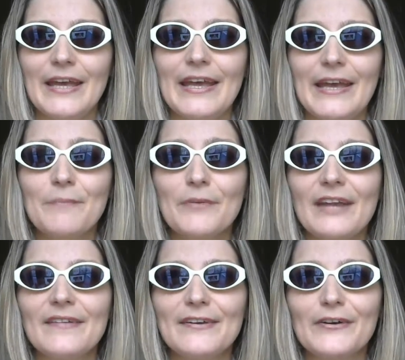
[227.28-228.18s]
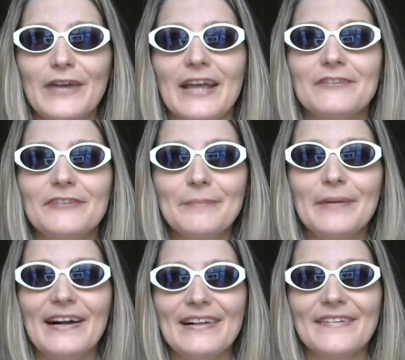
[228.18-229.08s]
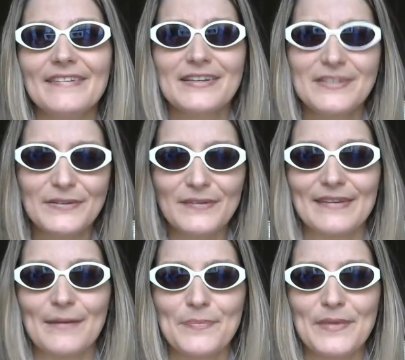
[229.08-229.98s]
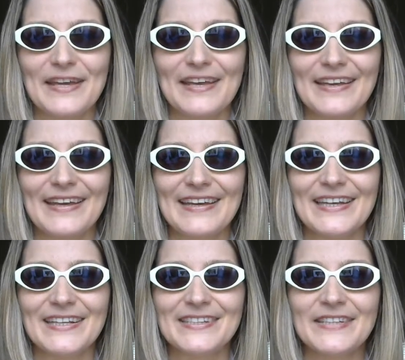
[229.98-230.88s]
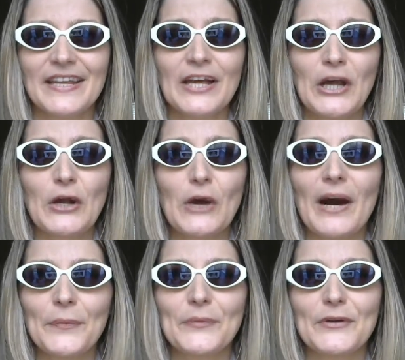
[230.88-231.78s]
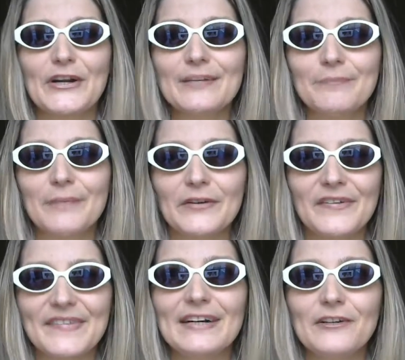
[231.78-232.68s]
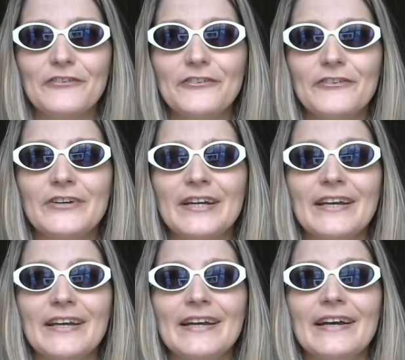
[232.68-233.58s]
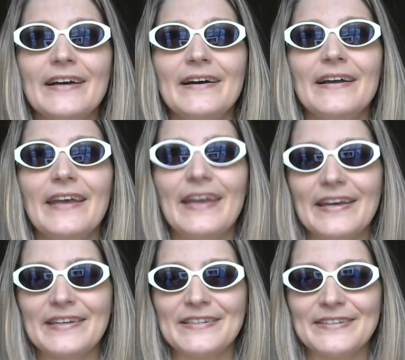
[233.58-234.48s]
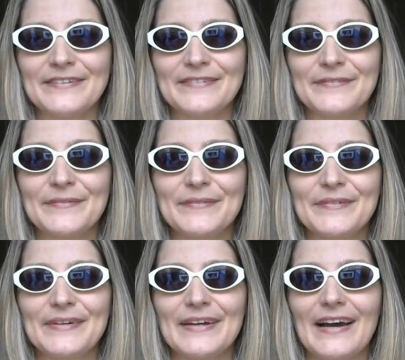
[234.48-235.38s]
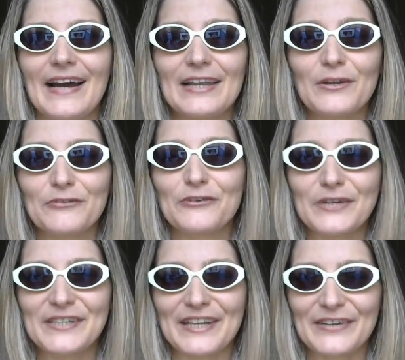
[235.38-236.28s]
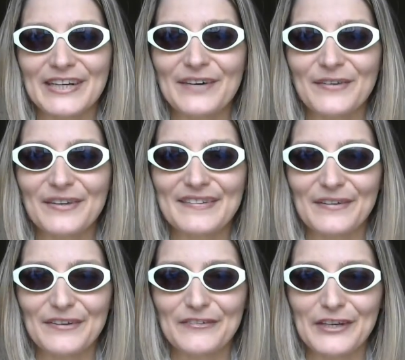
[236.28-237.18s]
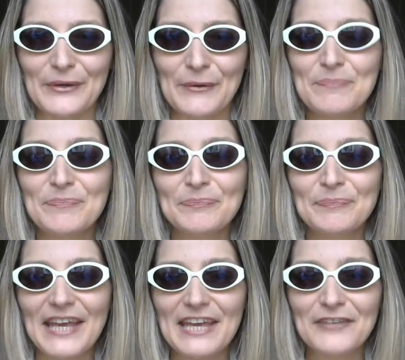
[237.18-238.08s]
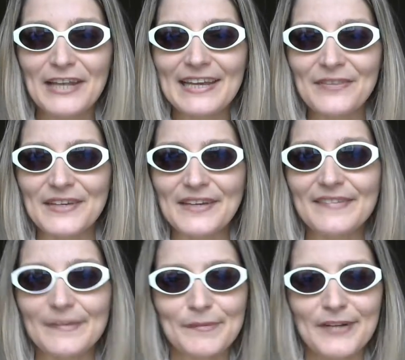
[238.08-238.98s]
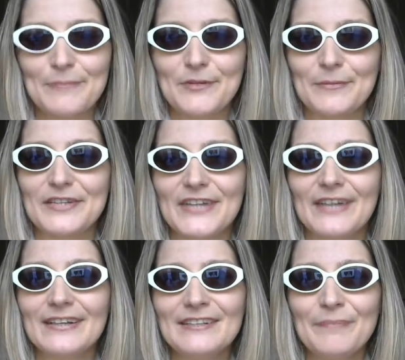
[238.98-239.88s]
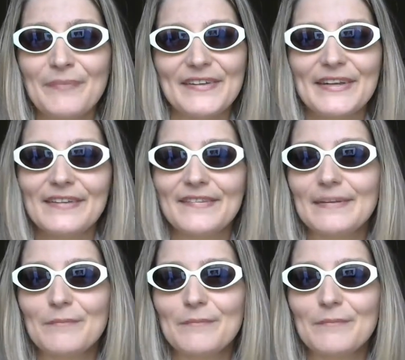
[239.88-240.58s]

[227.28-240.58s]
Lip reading: embrace your creative impulse and do something and go out there and be yourself. And I look forward to hearing how this goes for you. If you like this, subscribe to my channel so you can see